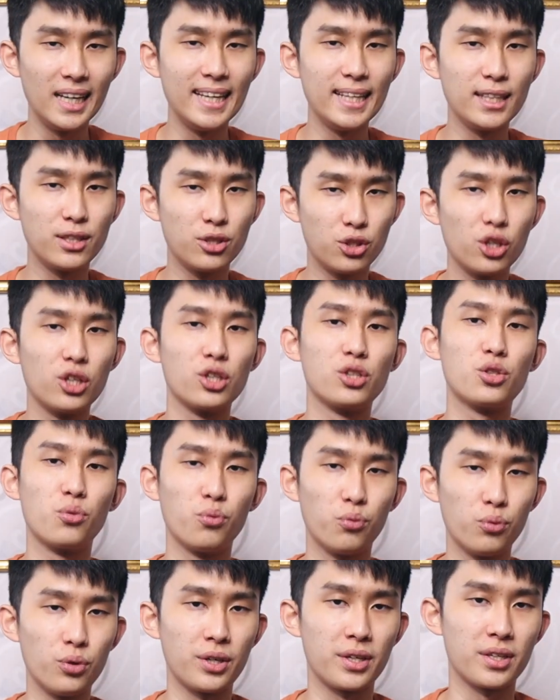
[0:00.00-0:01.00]
it just
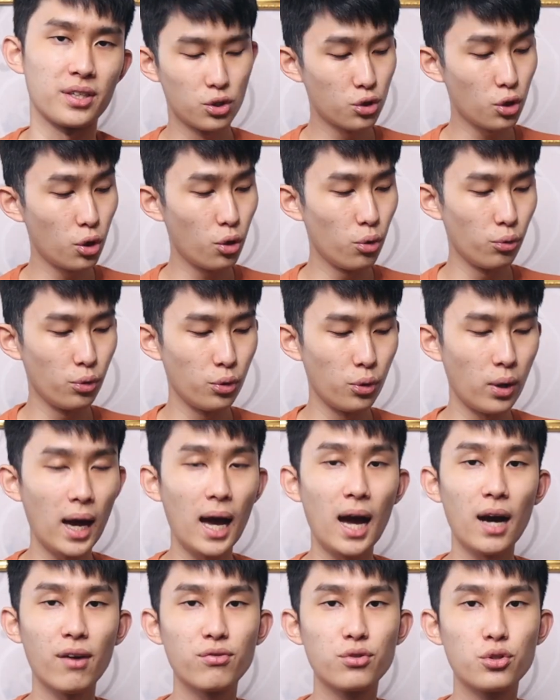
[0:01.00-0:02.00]
works. So you
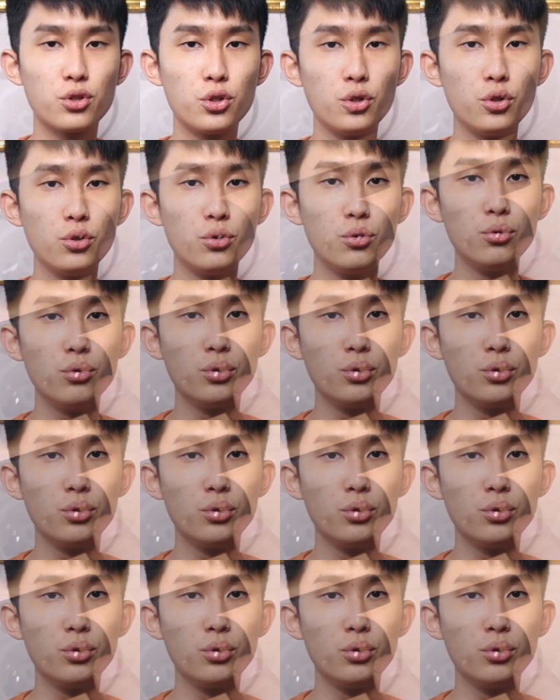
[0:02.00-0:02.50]
have two